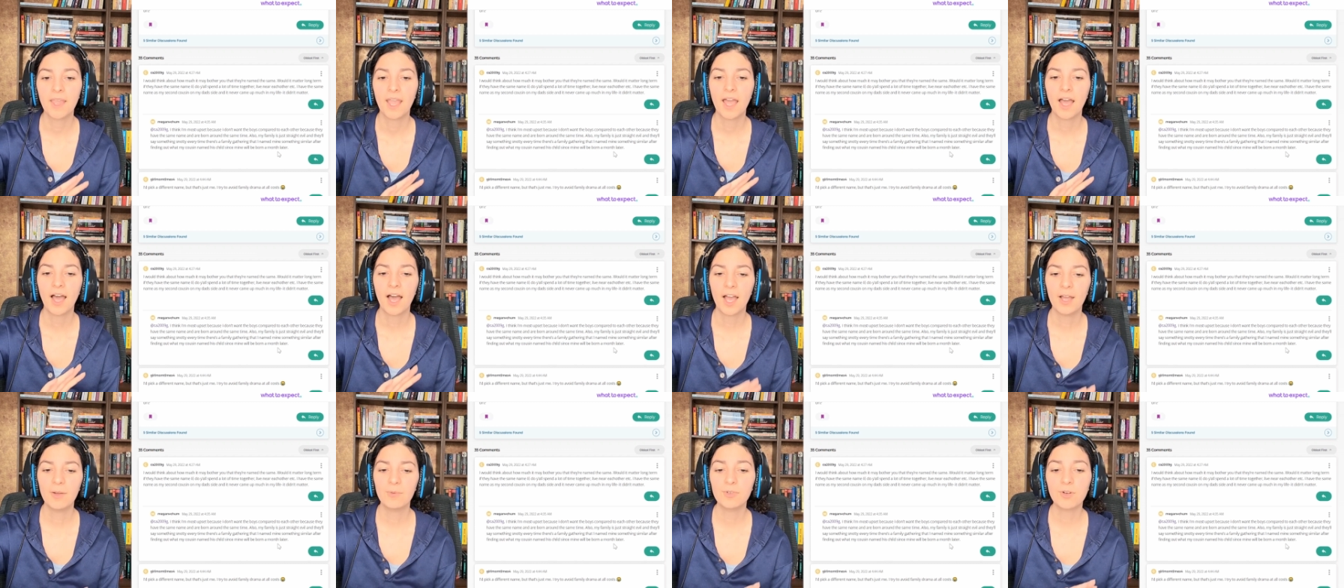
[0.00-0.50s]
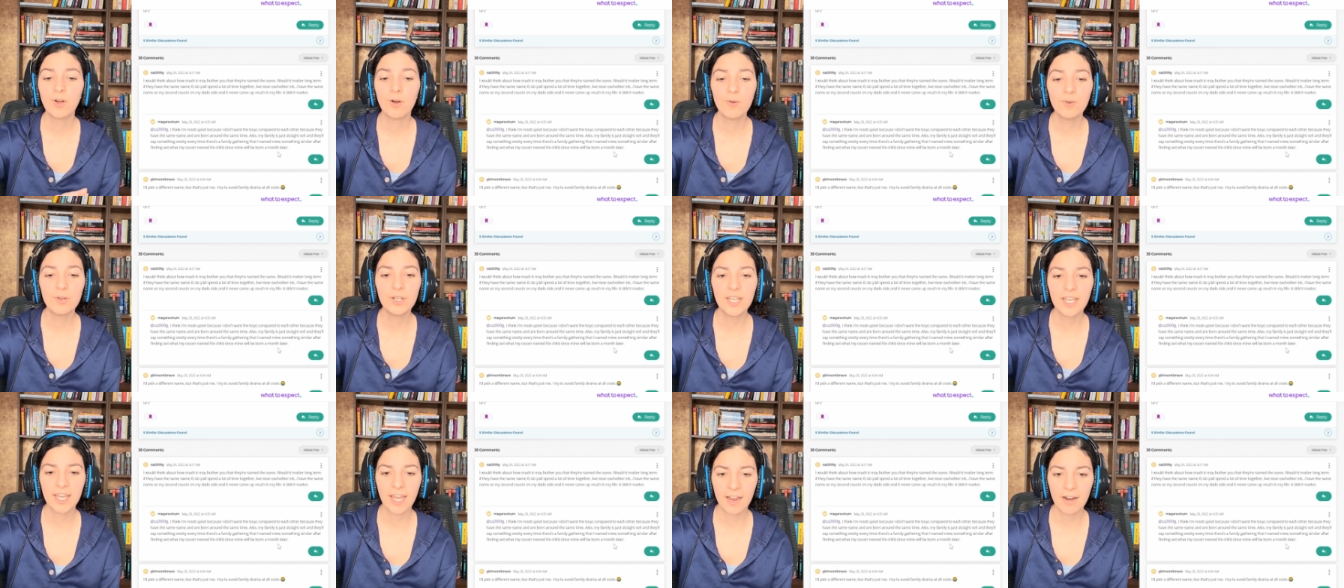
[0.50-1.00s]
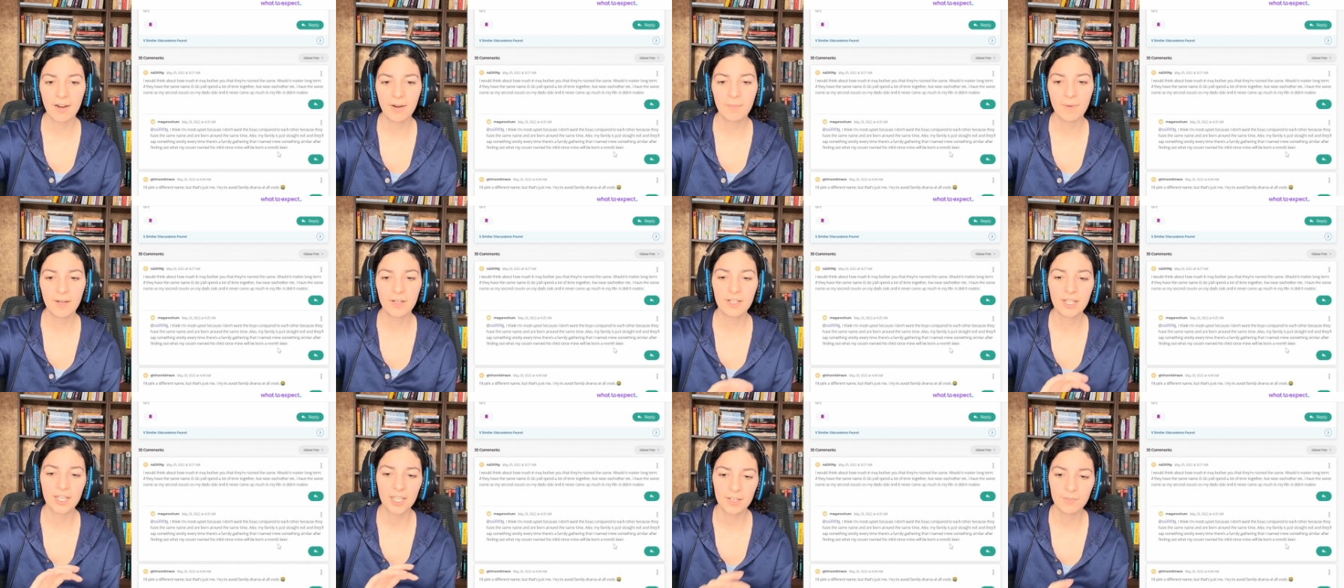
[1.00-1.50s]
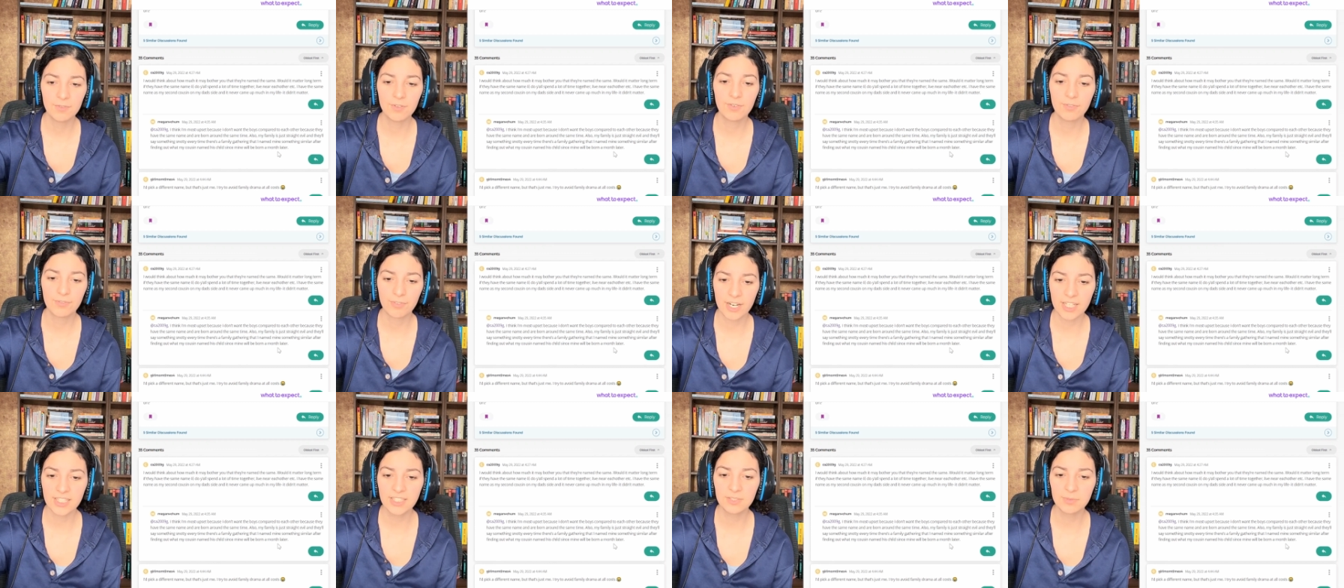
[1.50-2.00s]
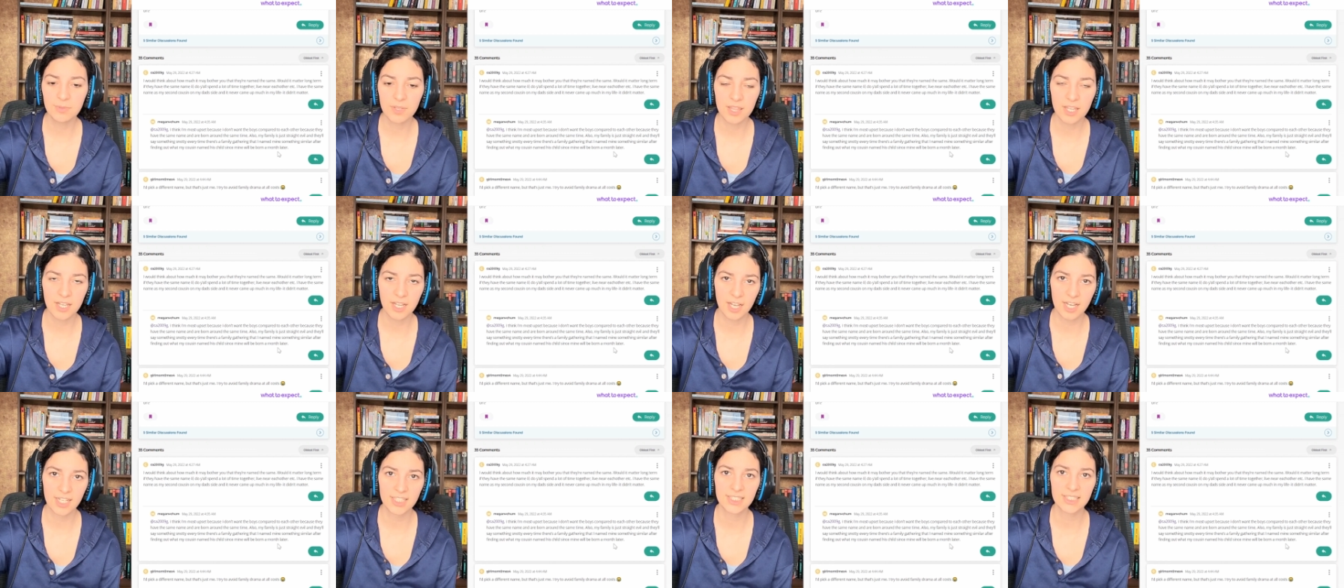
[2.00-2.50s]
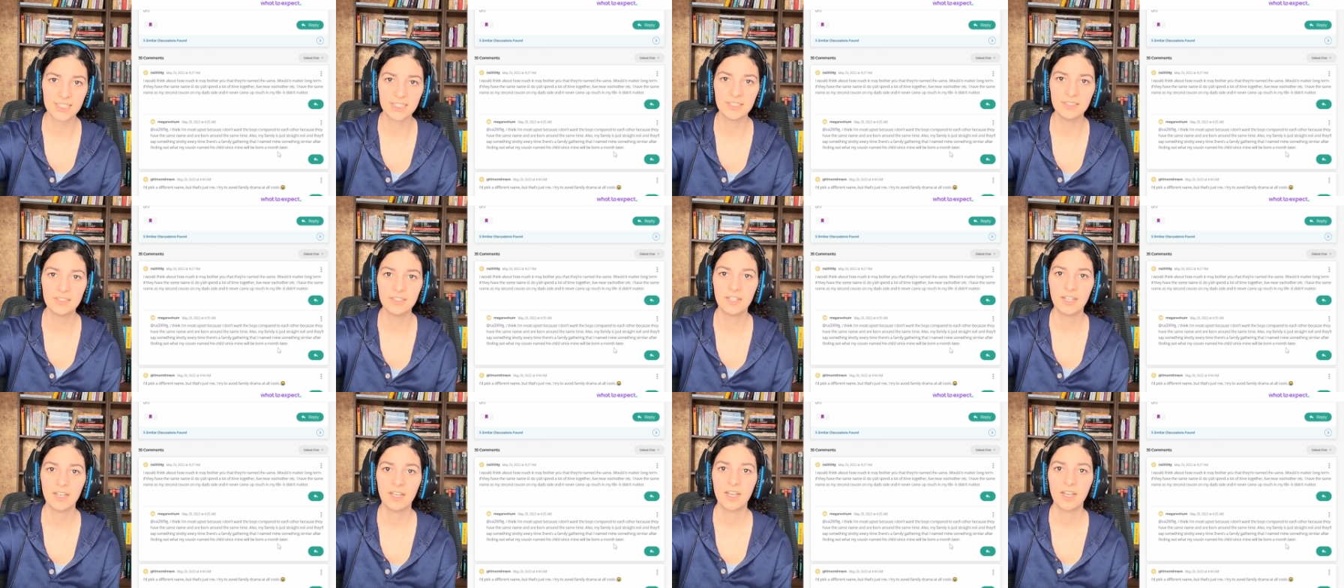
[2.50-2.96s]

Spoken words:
I would only care about, like, if you're friends with the cousin,